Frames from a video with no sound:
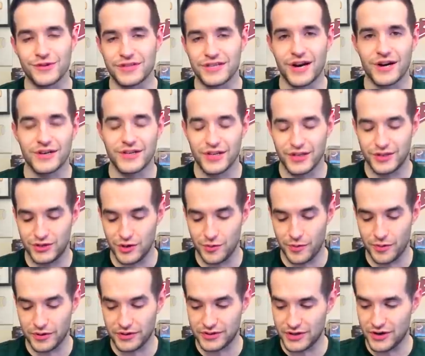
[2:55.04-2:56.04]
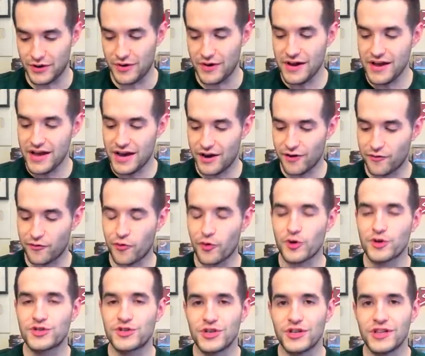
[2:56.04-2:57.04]
is guaranteed super, so
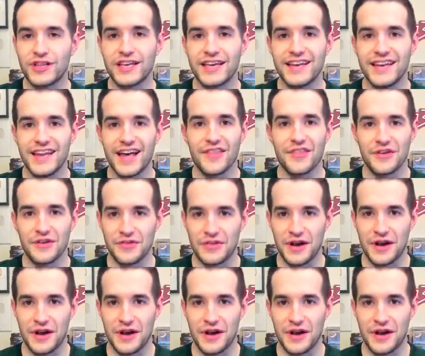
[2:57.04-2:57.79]
unfortunately nothing